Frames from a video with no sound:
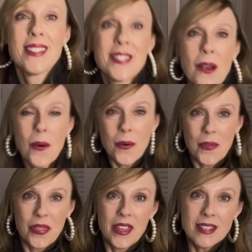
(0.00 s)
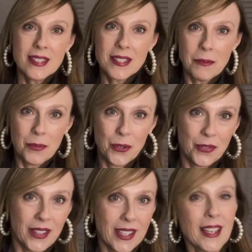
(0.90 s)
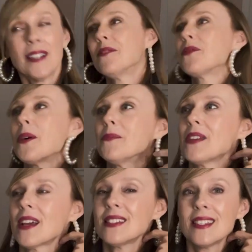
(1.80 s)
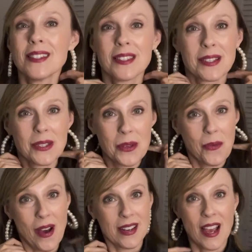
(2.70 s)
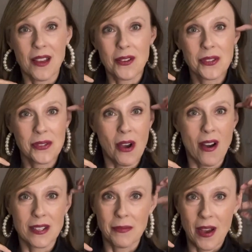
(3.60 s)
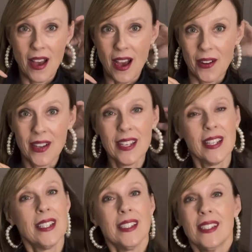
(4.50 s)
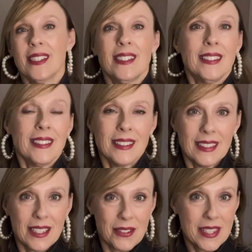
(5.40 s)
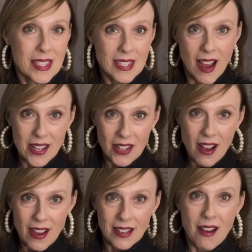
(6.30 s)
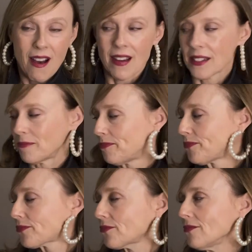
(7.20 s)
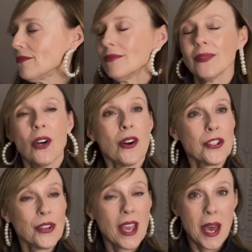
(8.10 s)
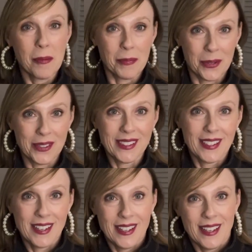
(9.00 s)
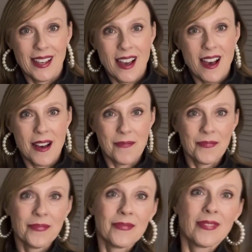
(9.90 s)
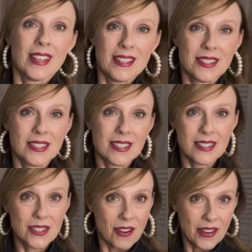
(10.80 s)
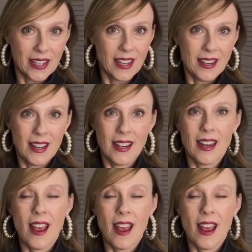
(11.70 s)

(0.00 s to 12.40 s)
So this is a movie from 1961. I also talked about how, you know, the style icon, Audrey Hepburn, is starring in it.